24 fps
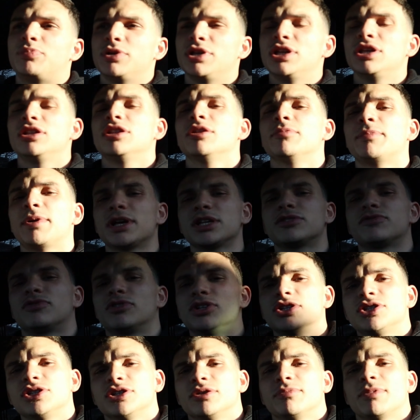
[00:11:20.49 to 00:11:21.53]
being the best
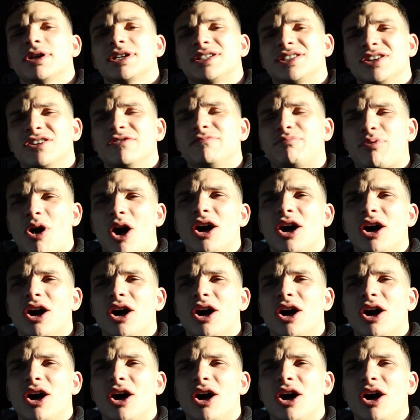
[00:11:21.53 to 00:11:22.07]
version of myself